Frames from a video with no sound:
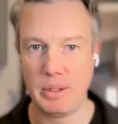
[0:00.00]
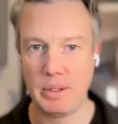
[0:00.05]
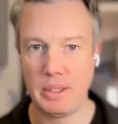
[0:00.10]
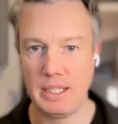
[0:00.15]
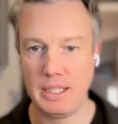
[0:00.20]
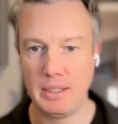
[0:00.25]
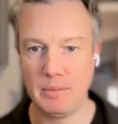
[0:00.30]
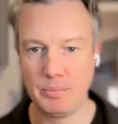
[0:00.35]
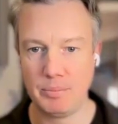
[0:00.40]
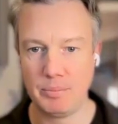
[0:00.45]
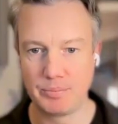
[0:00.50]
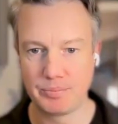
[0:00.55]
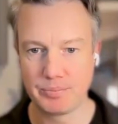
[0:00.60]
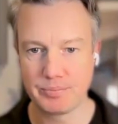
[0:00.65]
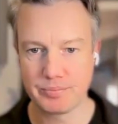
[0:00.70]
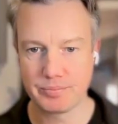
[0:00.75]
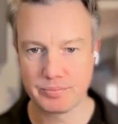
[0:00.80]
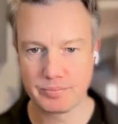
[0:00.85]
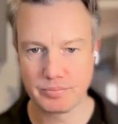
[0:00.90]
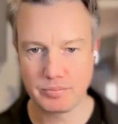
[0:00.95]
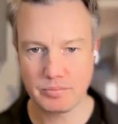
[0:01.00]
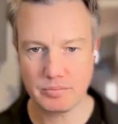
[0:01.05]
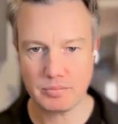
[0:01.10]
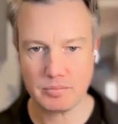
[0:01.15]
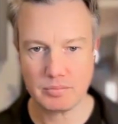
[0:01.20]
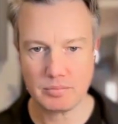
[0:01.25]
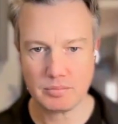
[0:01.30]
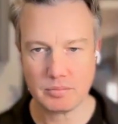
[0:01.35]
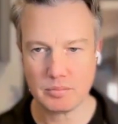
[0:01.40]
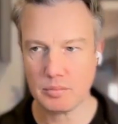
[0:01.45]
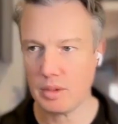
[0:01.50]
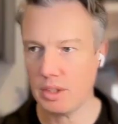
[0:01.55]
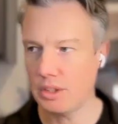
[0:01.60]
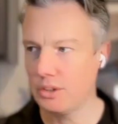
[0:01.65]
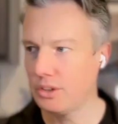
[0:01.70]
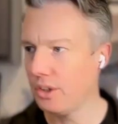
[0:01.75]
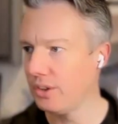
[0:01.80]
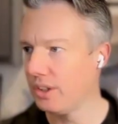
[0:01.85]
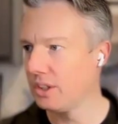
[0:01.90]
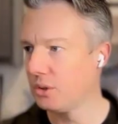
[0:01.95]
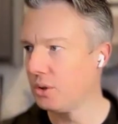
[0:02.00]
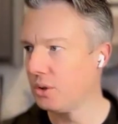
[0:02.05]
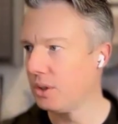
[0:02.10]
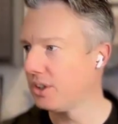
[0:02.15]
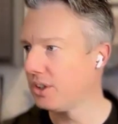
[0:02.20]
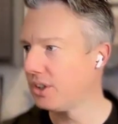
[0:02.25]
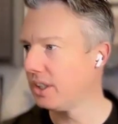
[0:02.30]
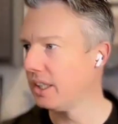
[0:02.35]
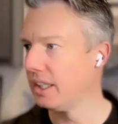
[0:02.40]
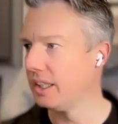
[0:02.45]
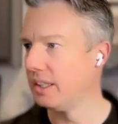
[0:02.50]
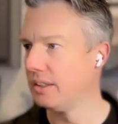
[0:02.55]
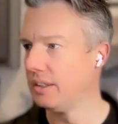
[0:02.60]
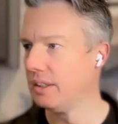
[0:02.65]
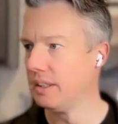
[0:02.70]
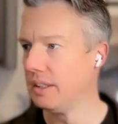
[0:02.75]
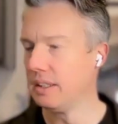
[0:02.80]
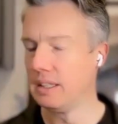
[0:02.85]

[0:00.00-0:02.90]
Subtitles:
So I think traditionally,